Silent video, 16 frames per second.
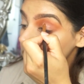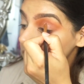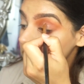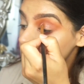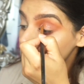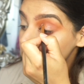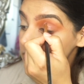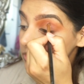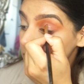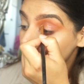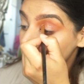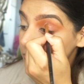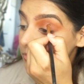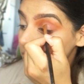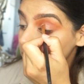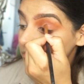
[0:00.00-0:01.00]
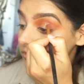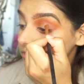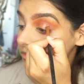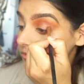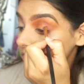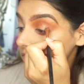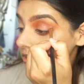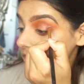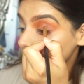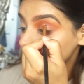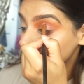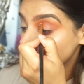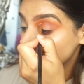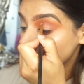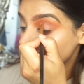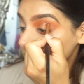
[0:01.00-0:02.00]
This is the whole point of this video,
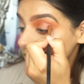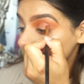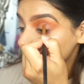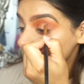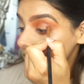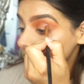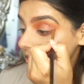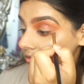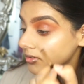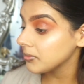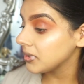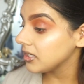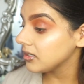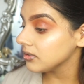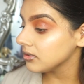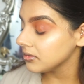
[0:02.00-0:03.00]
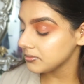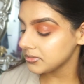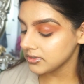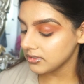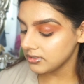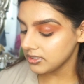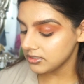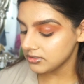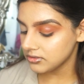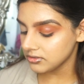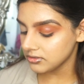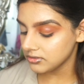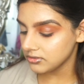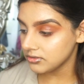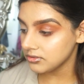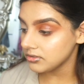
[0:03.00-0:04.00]
to like rediscover makeup. So let's
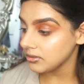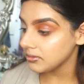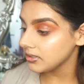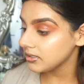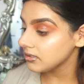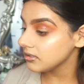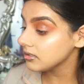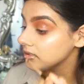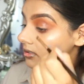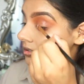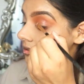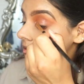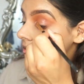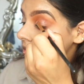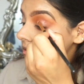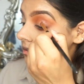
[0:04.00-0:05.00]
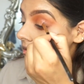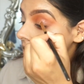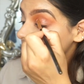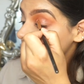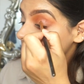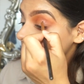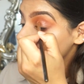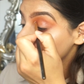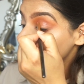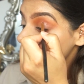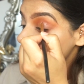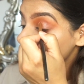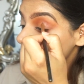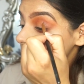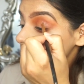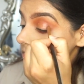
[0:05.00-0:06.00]
just do it.
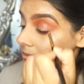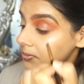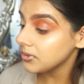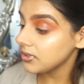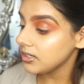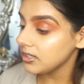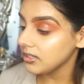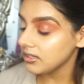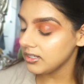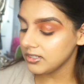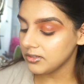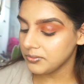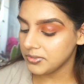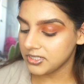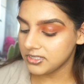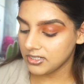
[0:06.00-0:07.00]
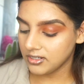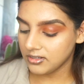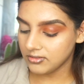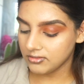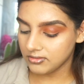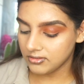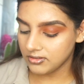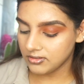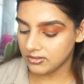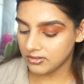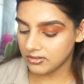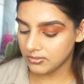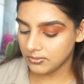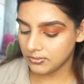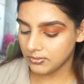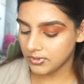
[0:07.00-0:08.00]
I'm just putting a little bit down
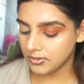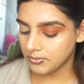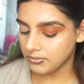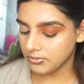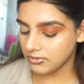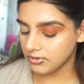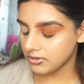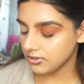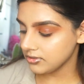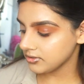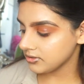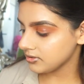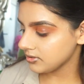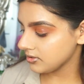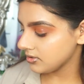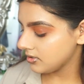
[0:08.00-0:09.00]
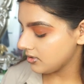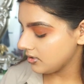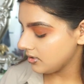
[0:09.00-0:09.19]
with a brush,